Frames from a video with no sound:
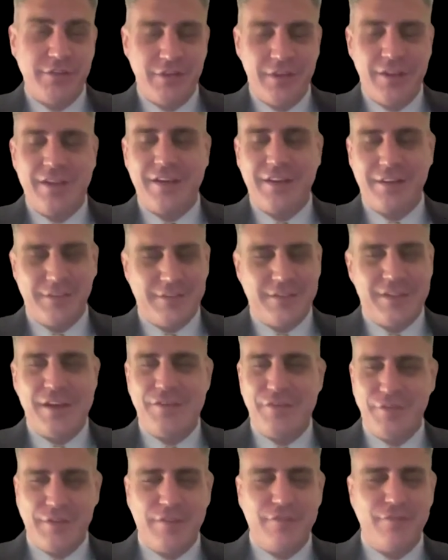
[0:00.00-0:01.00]
Like
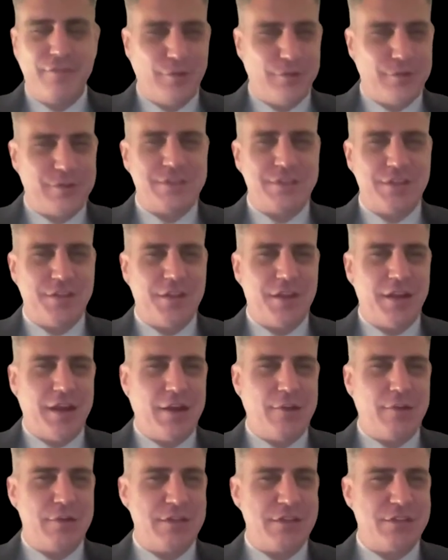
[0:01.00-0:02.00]
definitely focus on the
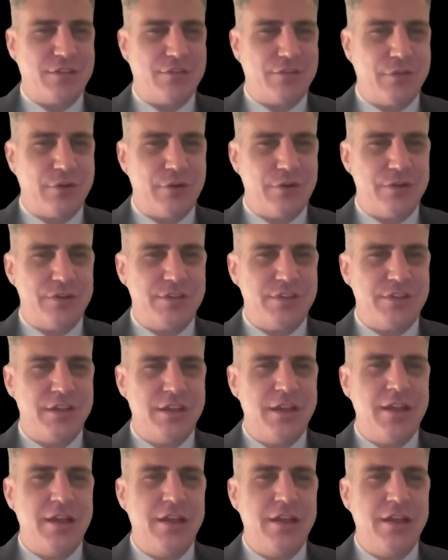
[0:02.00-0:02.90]
high risk first.